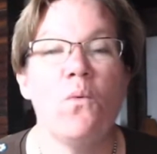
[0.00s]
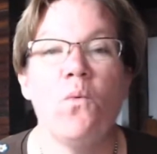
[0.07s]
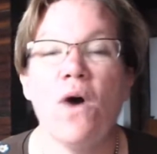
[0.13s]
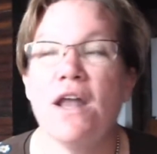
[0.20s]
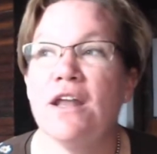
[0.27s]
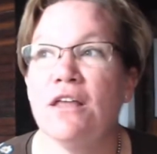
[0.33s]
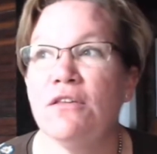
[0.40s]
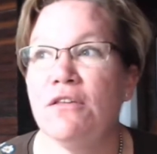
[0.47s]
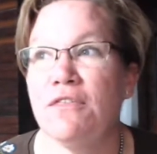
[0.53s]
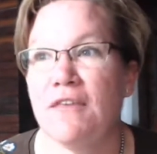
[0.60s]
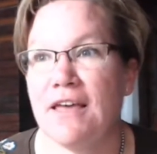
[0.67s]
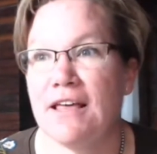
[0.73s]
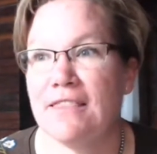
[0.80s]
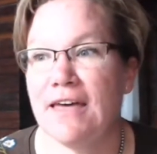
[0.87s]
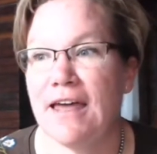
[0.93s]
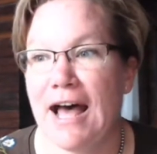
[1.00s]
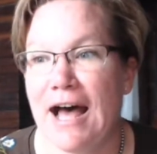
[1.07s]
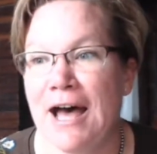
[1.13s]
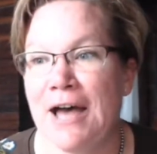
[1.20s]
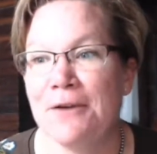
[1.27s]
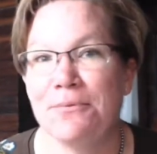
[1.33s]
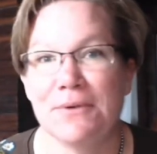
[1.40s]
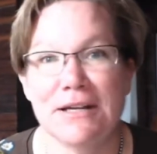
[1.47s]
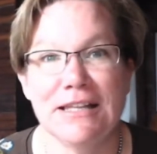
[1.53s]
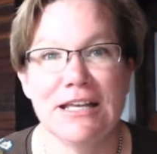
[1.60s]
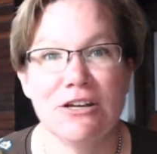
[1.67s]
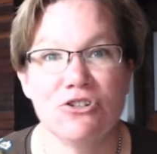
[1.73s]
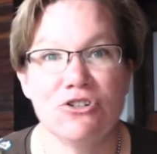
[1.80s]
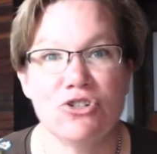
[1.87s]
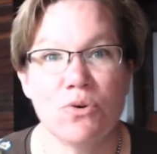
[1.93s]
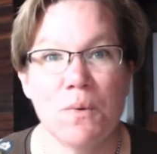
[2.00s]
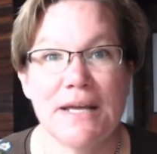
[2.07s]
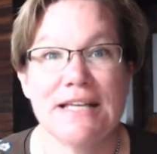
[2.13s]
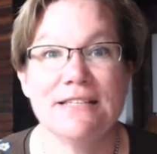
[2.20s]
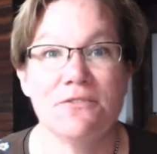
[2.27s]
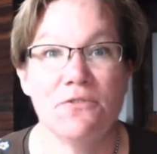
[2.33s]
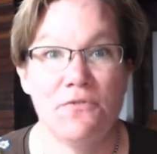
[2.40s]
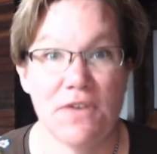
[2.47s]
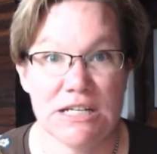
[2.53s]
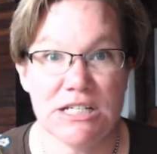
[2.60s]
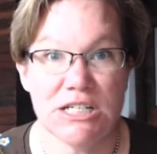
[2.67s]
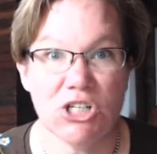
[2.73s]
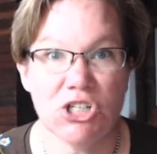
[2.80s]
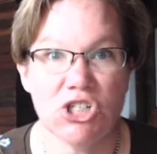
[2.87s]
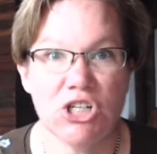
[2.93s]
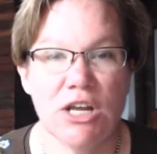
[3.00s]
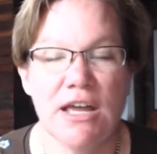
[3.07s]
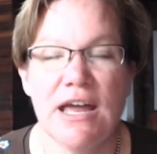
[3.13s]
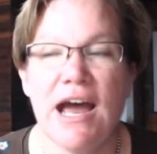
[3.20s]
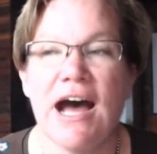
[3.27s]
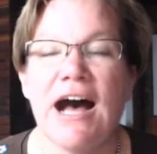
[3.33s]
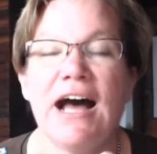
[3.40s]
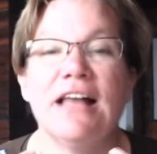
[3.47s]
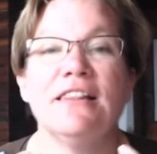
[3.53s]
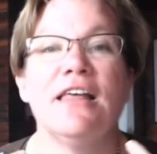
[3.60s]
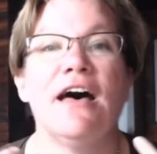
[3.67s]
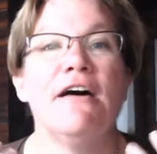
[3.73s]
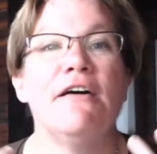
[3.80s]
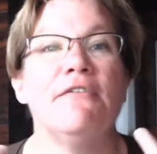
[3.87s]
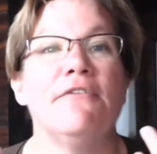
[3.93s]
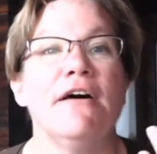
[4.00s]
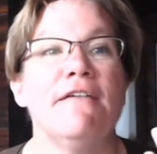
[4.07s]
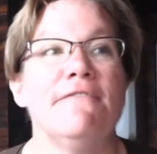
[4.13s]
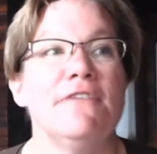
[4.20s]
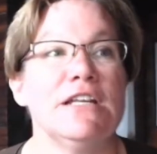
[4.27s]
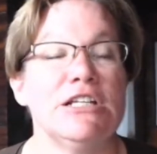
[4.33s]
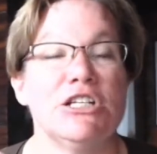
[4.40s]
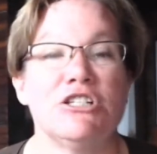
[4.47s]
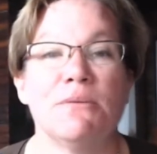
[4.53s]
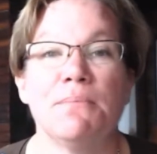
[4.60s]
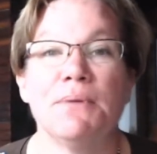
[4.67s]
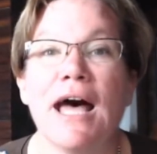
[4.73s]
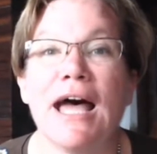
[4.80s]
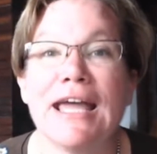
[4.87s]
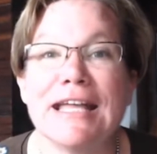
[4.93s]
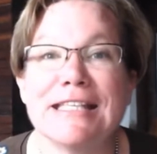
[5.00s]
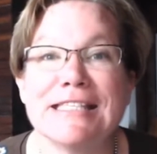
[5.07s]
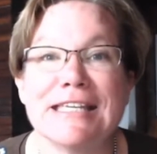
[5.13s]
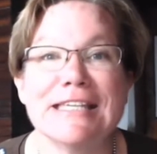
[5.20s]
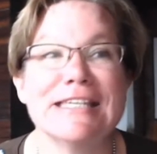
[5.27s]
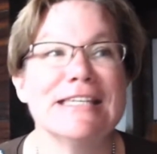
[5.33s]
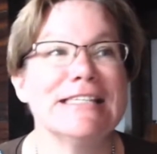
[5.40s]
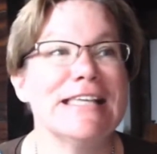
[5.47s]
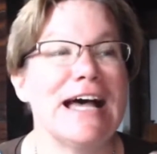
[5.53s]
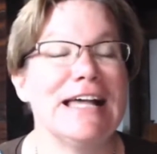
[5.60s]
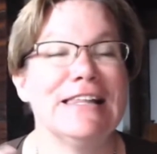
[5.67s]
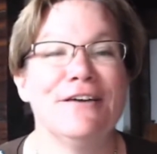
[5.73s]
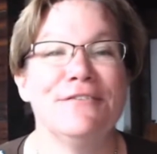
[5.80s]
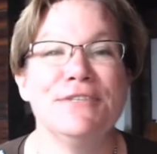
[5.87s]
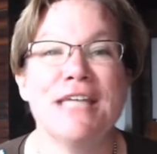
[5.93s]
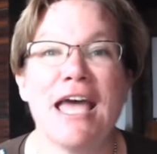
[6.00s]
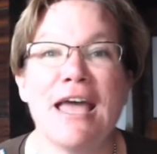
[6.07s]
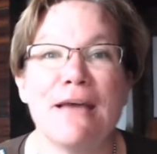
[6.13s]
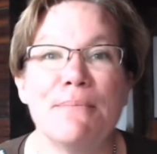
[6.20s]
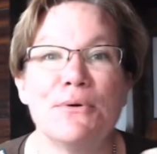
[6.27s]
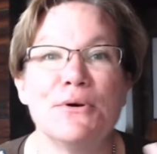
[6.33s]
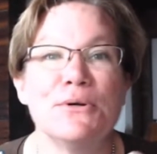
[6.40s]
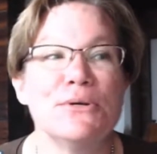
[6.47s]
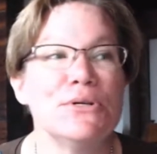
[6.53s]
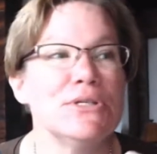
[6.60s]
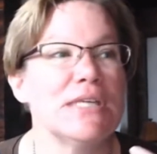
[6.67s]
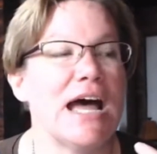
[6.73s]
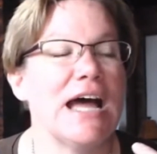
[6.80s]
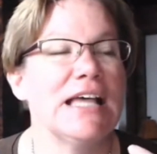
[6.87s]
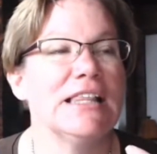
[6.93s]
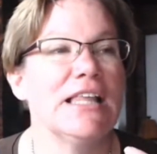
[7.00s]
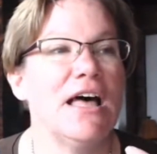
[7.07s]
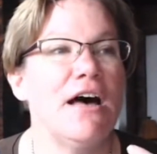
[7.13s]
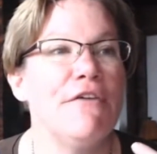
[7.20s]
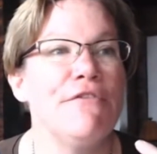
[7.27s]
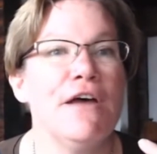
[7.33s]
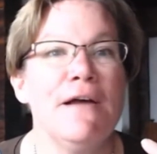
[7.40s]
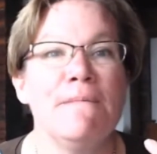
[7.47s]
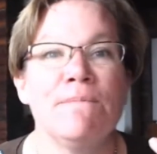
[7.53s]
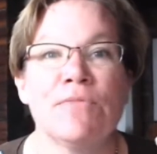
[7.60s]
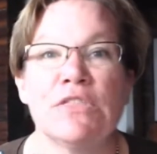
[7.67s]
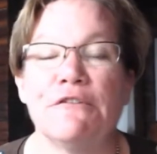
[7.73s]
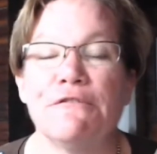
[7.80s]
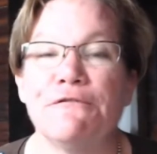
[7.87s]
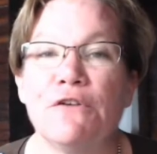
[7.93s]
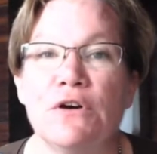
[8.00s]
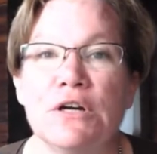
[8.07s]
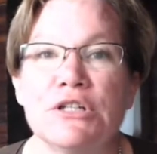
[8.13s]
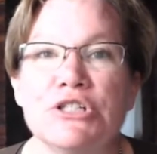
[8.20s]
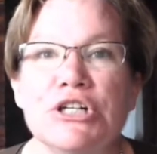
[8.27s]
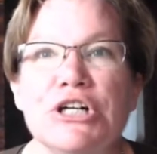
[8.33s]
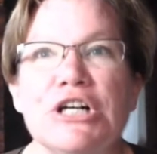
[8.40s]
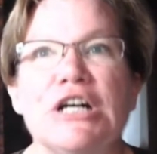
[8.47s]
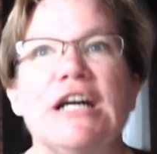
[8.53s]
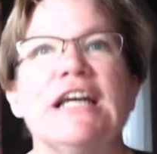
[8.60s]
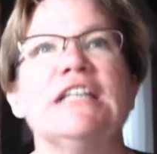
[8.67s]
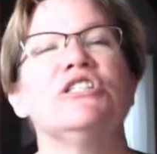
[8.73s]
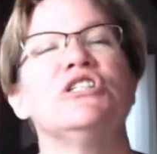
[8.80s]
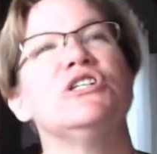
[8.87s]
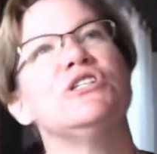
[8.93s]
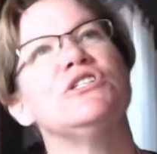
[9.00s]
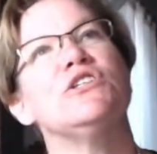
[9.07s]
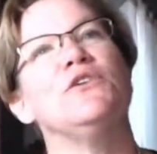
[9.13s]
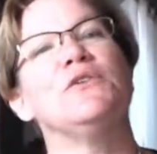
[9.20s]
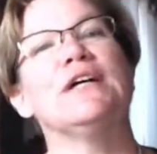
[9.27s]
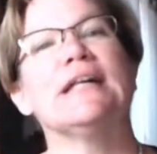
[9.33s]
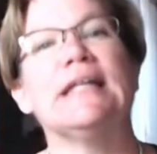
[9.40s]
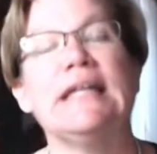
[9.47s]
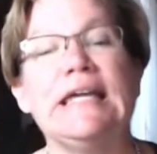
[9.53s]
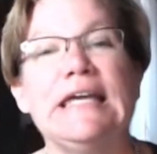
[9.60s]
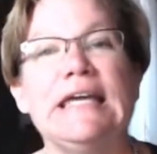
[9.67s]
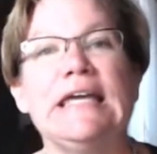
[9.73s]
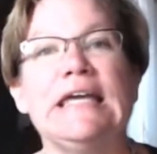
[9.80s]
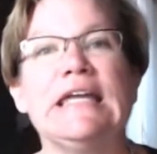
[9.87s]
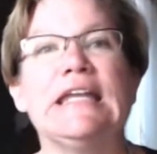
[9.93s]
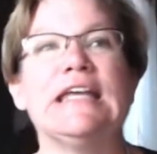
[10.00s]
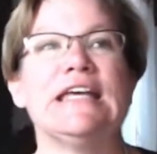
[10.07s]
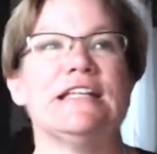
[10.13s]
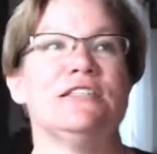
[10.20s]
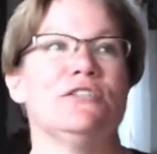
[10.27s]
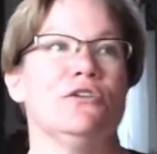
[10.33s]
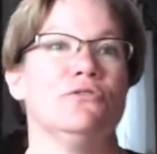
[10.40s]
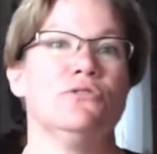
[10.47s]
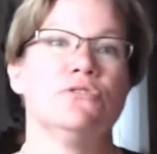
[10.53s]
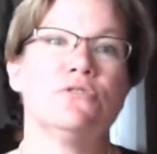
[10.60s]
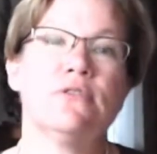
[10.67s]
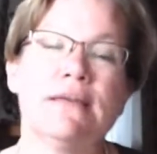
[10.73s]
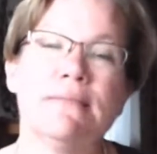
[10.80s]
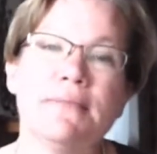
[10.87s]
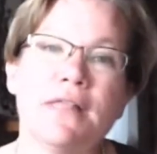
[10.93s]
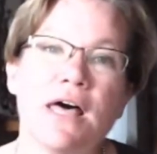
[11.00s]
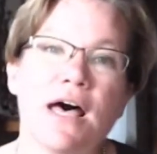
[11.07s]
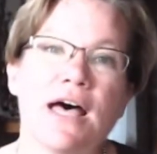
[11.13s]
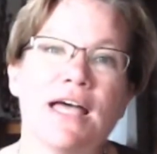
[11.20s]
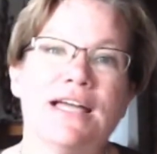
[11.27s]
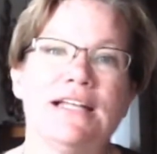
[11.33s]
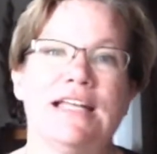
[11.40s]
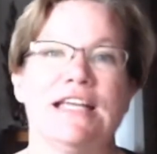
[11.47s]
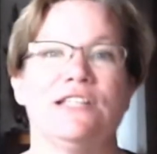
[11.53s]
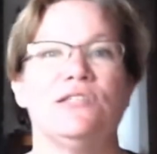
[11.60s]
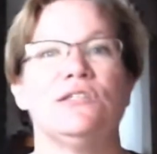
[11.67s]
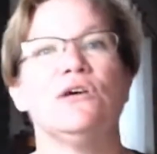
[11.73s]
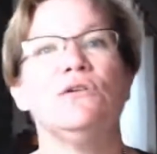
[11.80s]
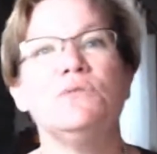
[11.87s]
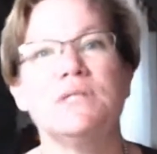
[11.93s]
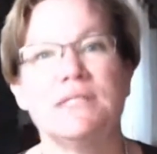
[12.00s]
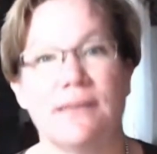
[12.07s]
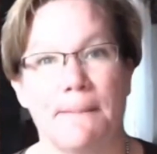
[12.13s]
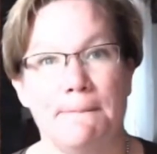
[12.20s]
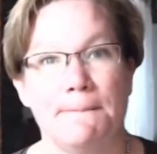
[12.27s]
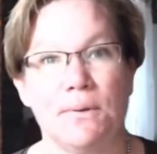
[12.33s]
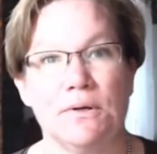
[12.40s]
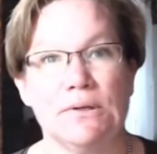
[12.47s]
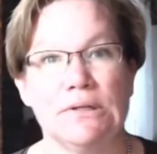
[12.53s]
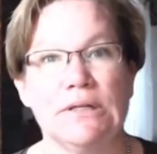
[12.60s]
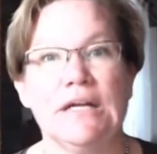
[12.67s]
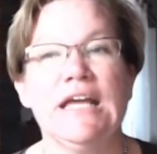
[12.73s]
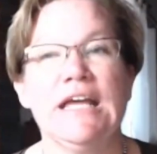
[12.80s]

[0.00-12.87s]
Another thing that I really enjoy is vintage. I love vintage appliances. I love tables. I love the furniture. It's just so clean. It's so streamlined. It's so simple.